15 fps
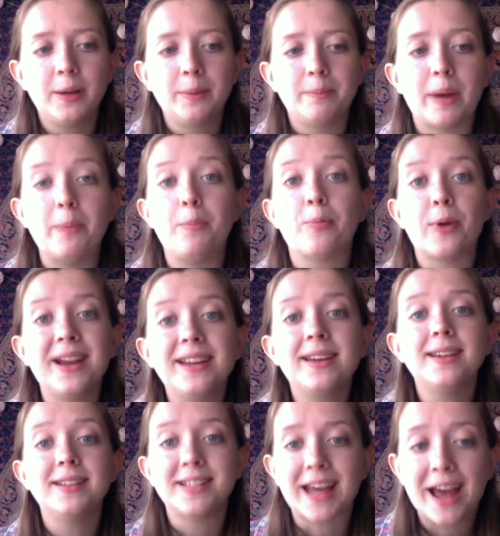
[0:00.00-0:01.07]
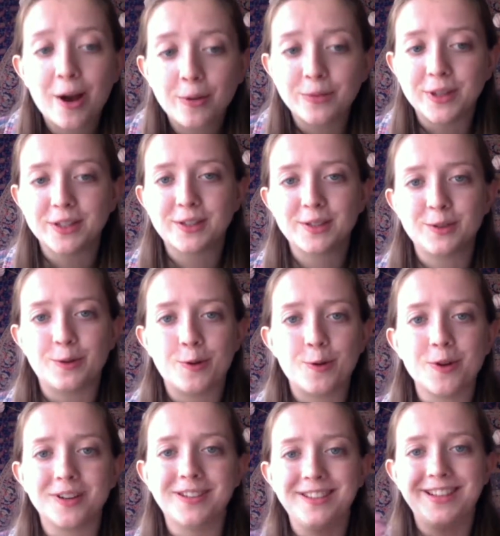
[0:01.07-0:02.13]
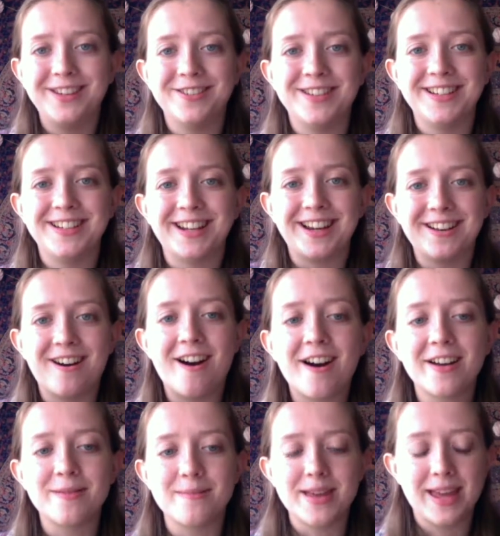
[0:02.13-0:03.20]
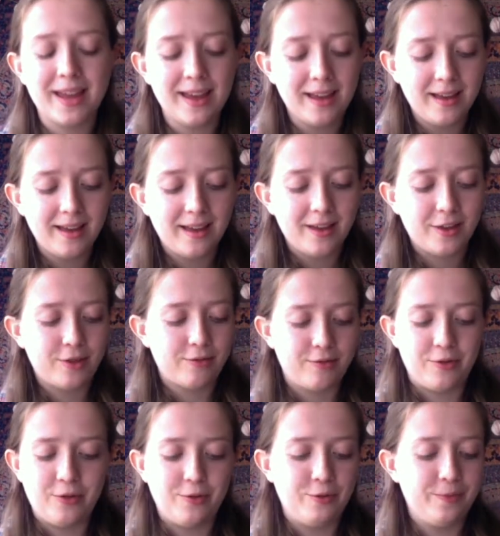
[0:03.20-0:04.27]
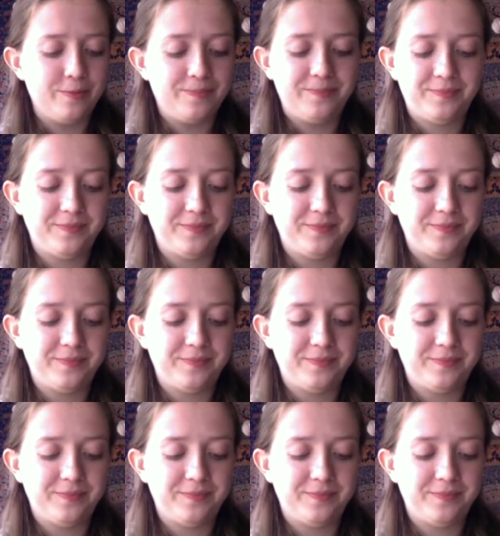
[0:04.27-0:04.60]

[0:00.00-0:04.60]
By breaking down this oral literate dichotomy through